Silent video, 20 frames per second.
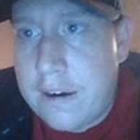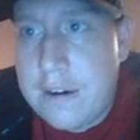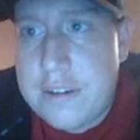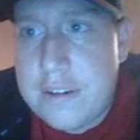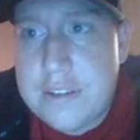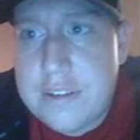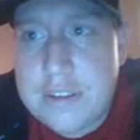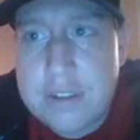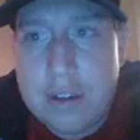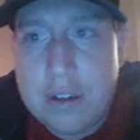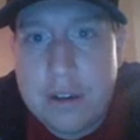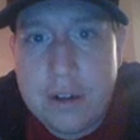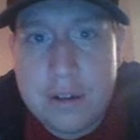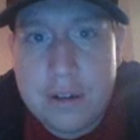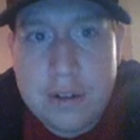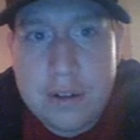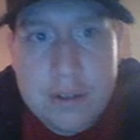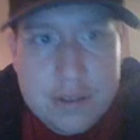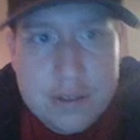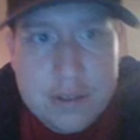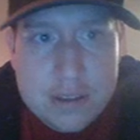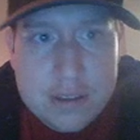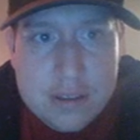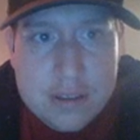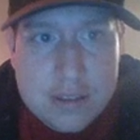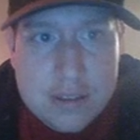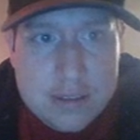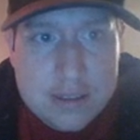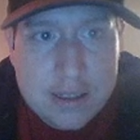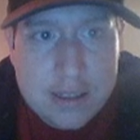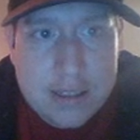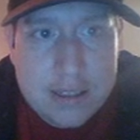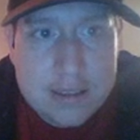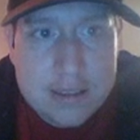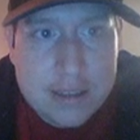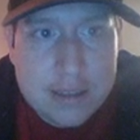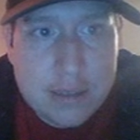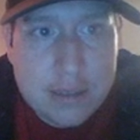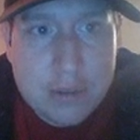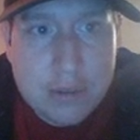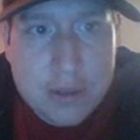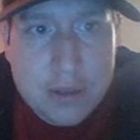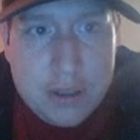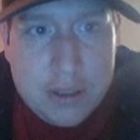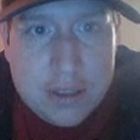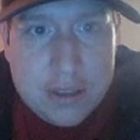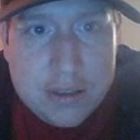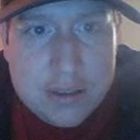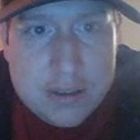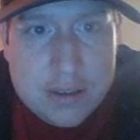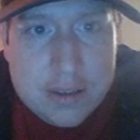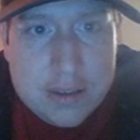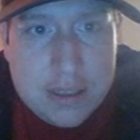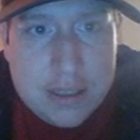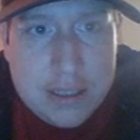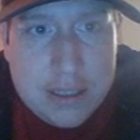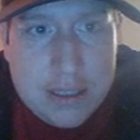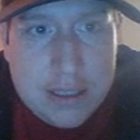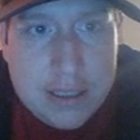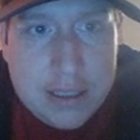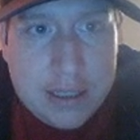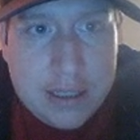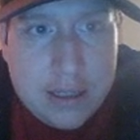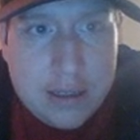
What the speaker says: So just as an example, you can see